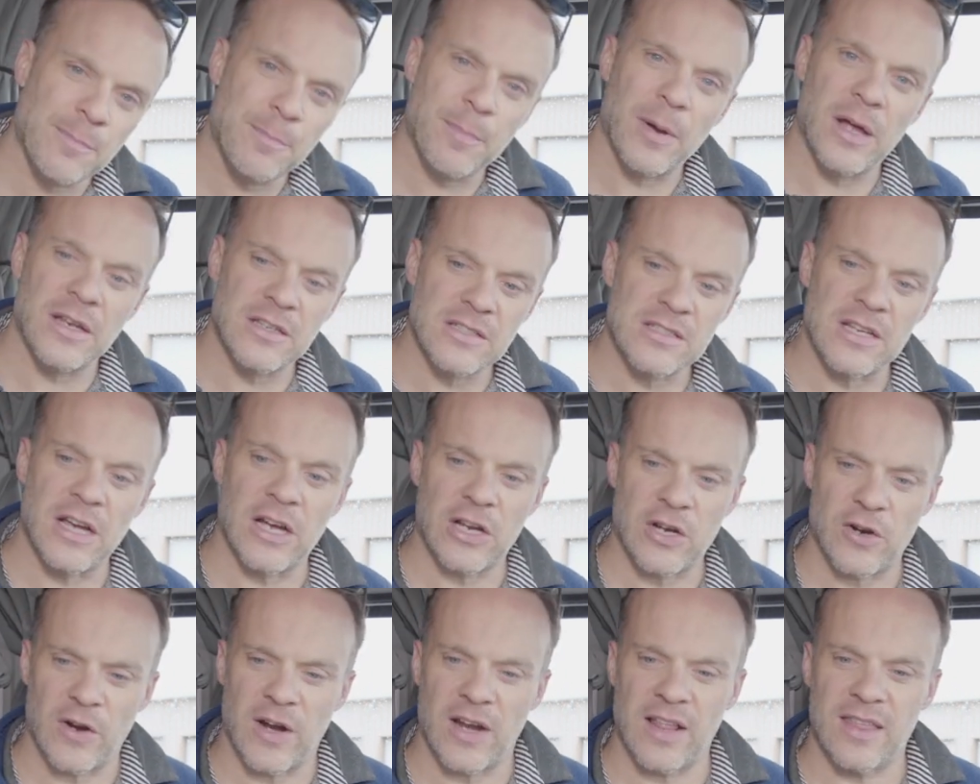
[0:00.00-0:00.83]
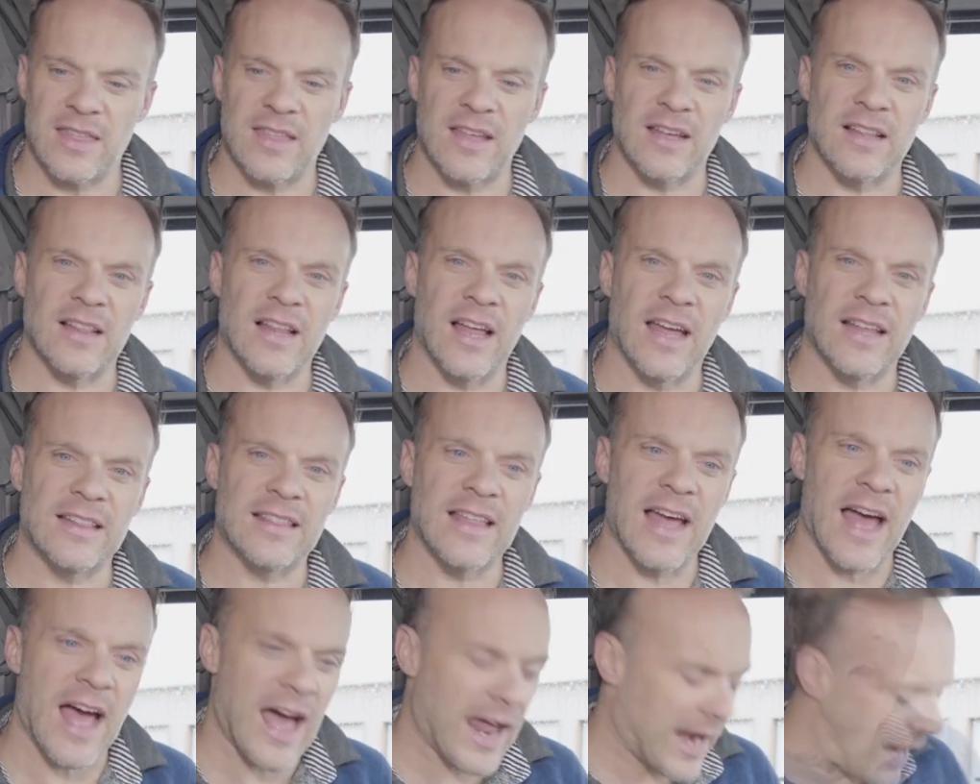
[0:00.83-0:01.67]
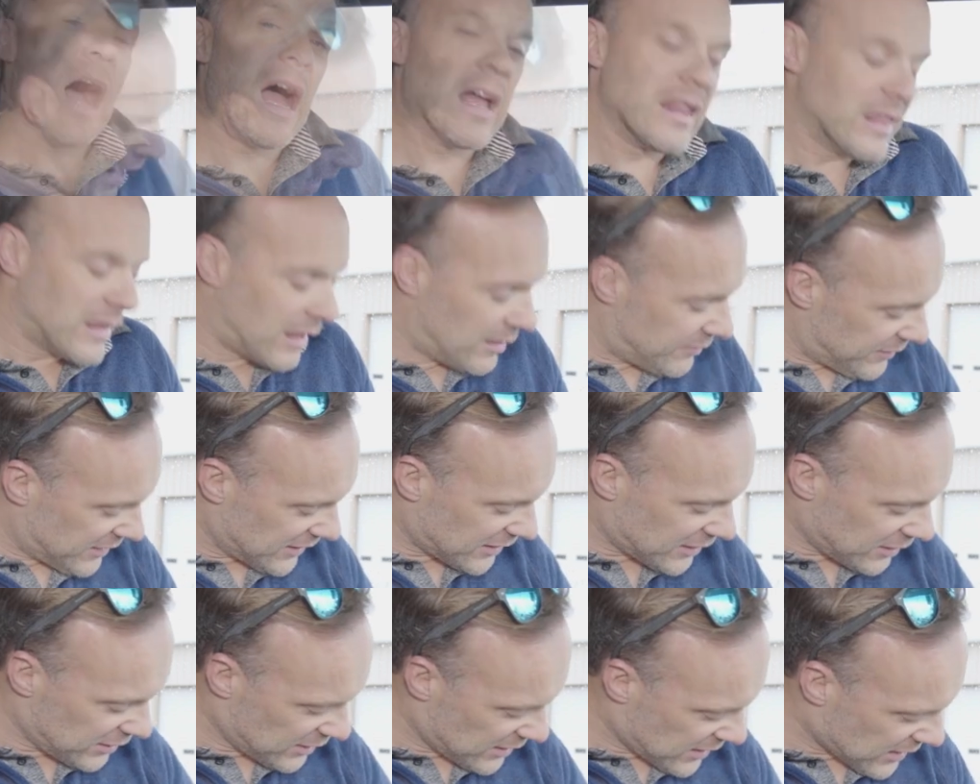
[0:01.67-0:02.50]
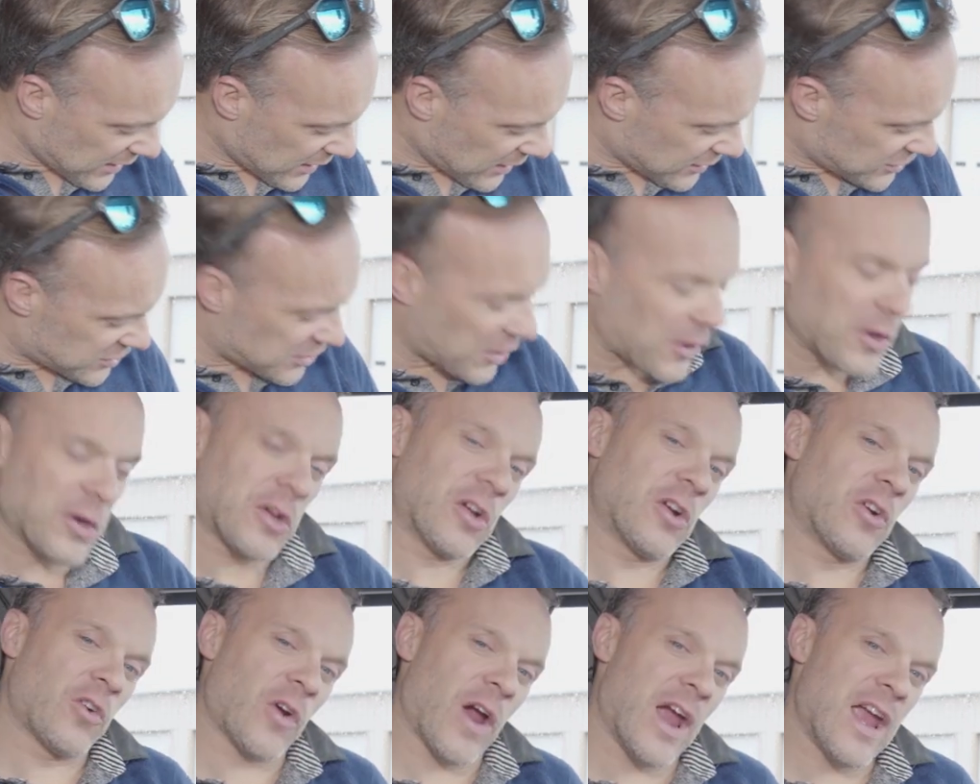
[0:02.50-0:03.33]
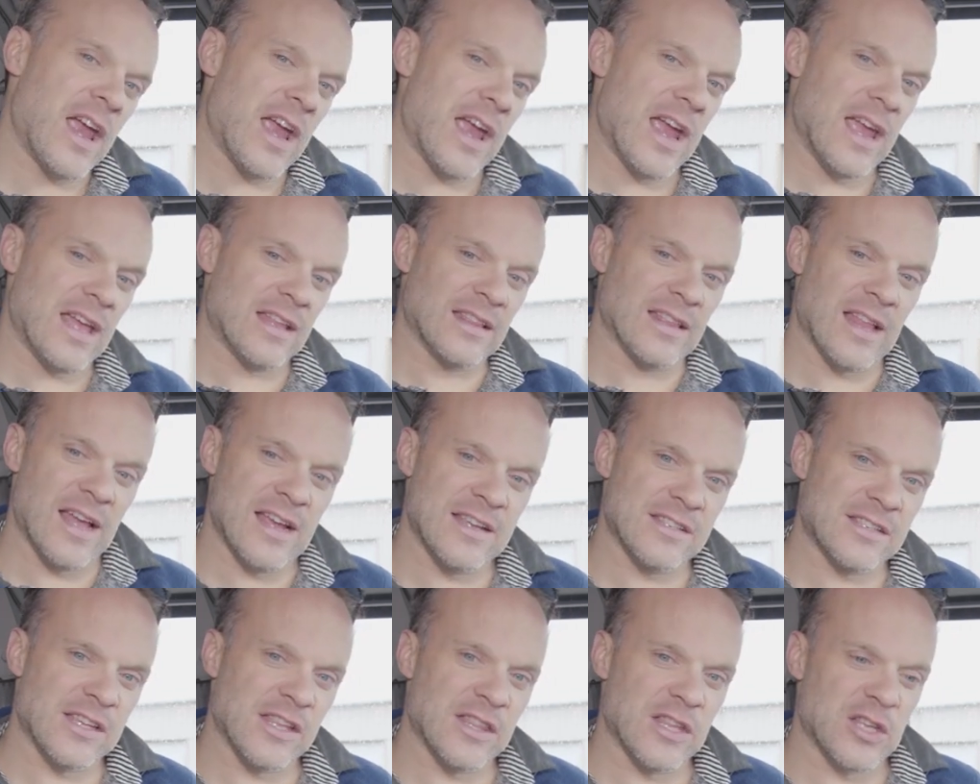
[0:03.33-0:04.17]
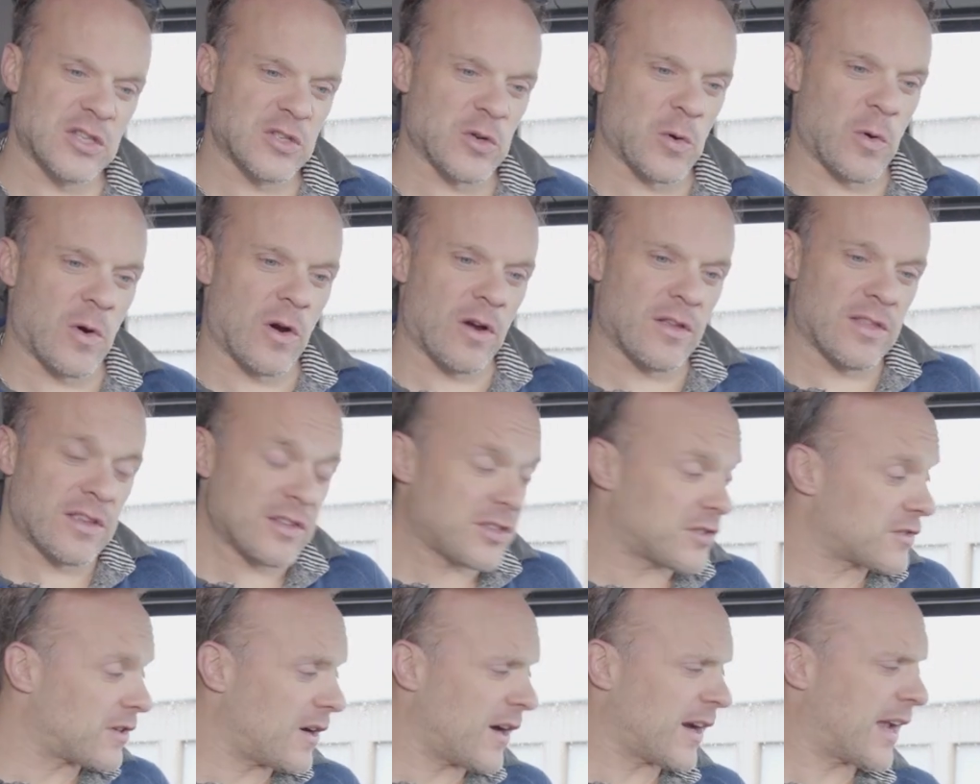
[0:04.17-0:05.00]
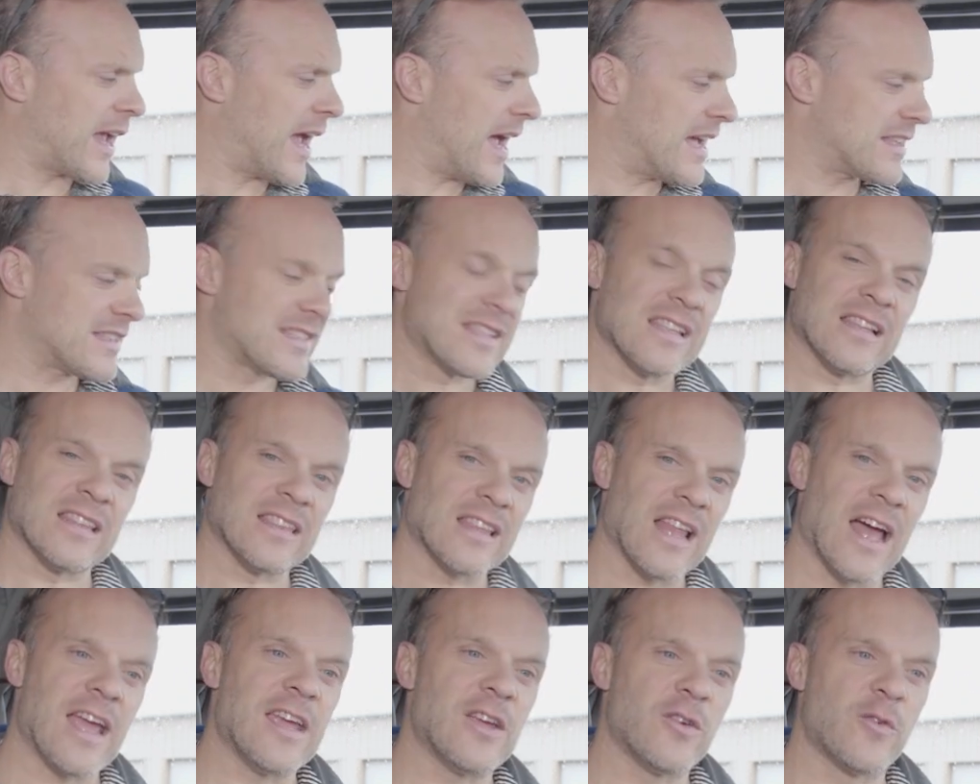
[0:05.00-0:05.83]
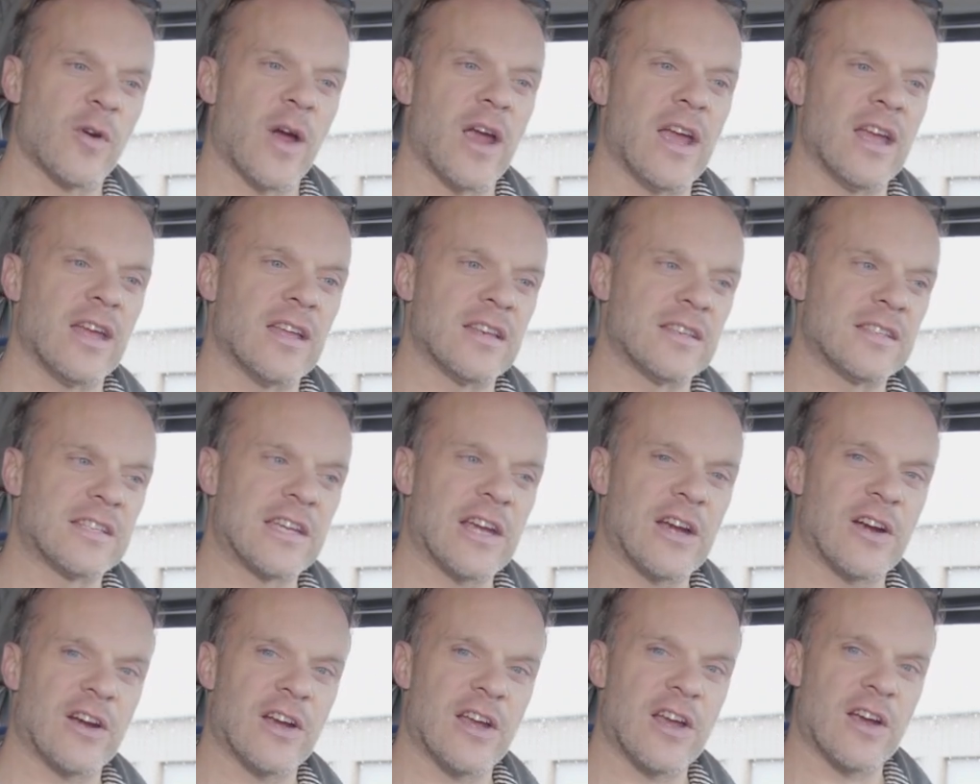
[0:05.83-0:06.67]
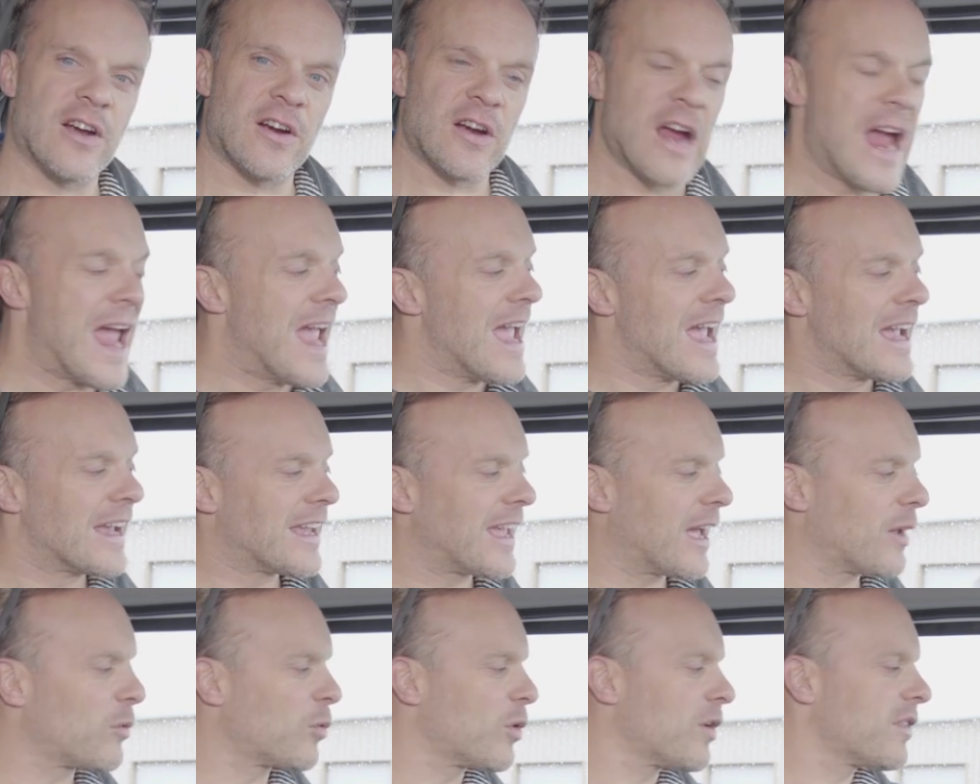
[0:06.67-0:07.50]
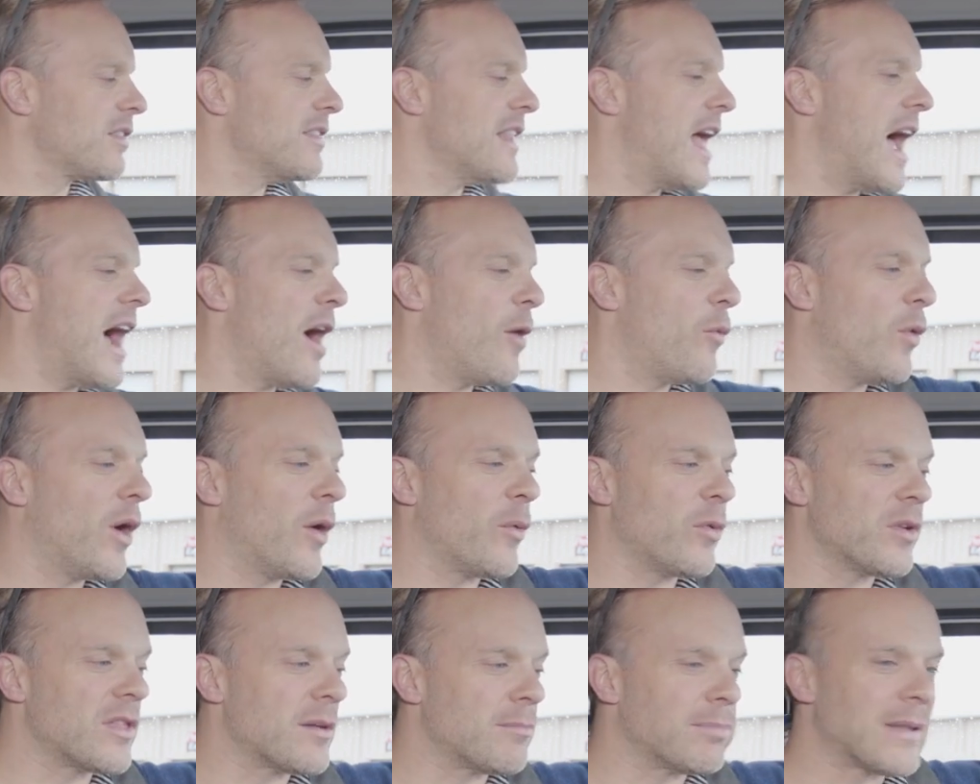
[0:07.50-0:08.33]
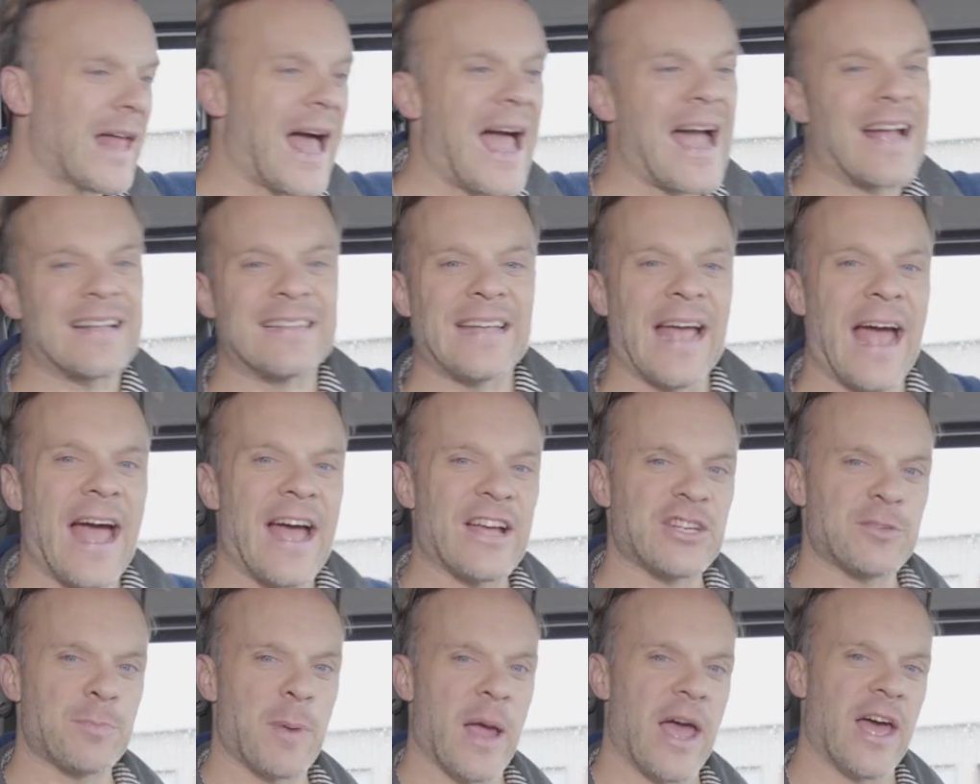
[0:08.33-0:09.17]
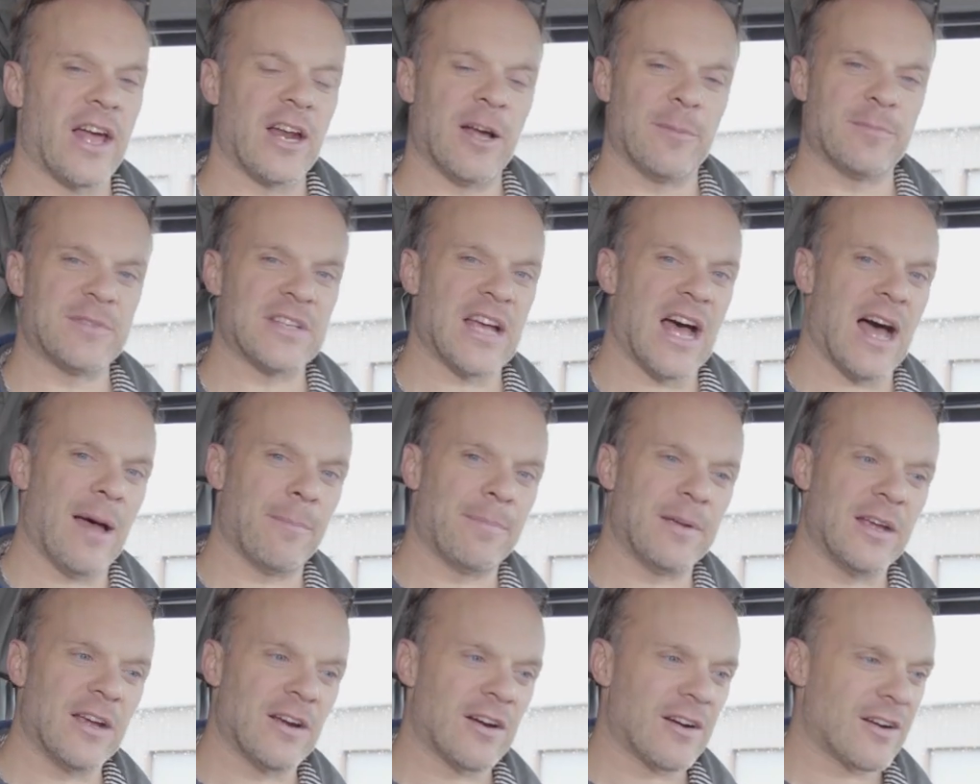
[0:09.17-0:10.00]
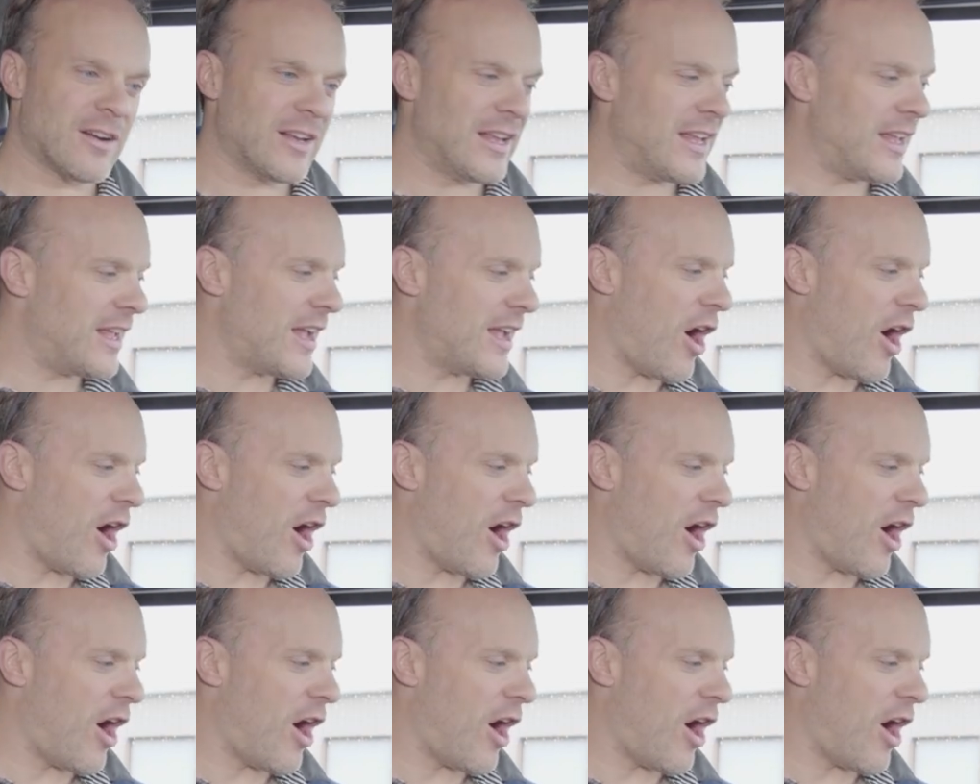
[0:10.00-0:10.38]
the button tuck or anything like that. I love the dark gray inlays in the door. This truck has the light gray interior. Kenworth now went with a black dash pad up top here.